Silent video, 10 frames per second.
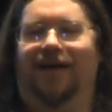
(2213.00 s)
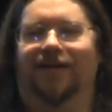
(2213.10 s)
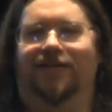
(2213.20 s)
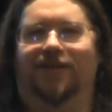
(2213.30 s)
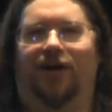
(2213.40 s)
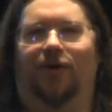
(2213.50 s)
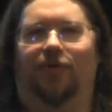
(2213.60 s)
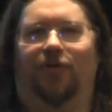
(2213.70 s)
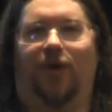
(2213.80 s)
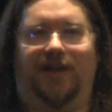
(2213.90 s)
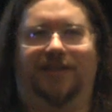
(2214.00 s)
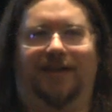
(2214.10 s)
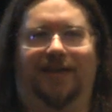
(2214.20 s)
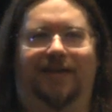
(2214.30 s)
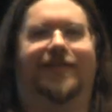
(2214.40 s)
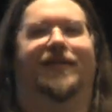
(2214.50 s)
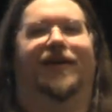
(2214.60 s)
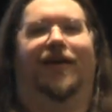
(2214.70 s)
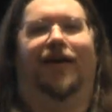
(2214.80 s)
So the question is,